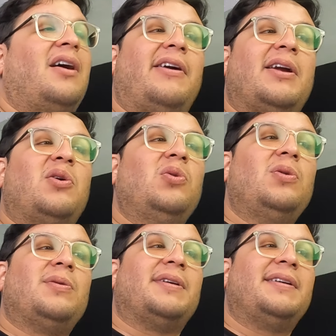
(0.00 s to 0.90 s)
All right,
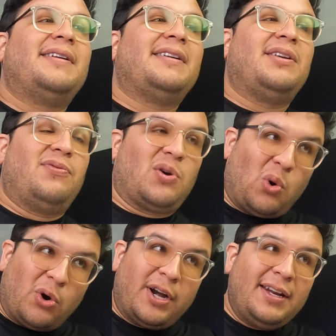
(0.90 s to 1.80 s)
cool. You've
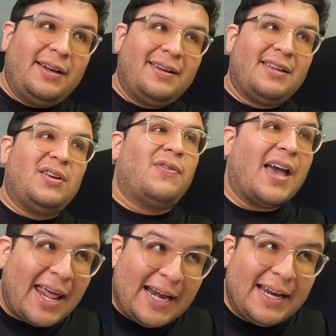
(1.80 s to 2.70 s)
recorded, you've
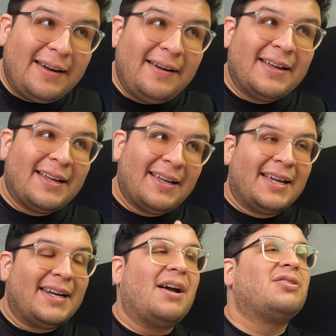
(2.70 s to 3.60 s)
edited.
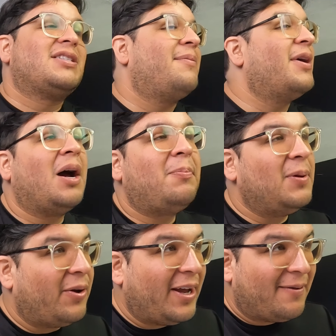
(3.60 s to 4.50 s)
Now it's time to
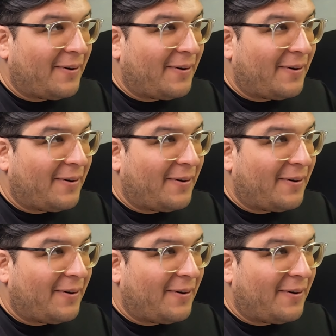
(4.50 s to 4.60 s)
upload it,